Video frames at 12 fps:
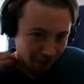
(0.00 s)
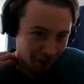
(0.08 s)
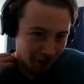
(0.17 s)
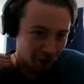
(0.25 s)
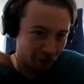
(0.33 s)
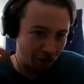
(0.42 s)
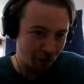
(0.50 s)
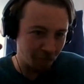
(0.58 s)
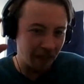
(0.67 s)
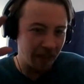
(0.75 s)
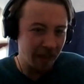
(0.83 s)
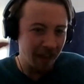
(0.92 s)
I had to do
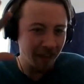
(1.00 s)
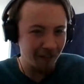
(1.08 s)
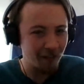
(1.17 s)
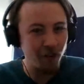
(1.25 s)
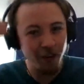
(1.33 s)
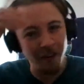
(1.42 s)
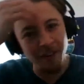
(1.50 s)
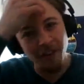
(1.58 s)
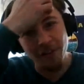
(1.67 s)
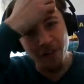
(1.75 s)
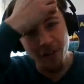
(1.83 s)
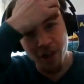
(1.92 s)
some keying at the start
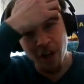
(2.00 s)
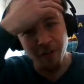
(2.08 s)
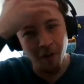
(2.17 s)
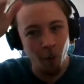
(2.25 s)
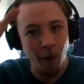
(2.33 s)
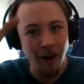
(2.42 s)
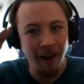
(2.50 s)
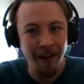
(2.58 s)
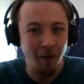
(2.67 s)
of the shot, the wide.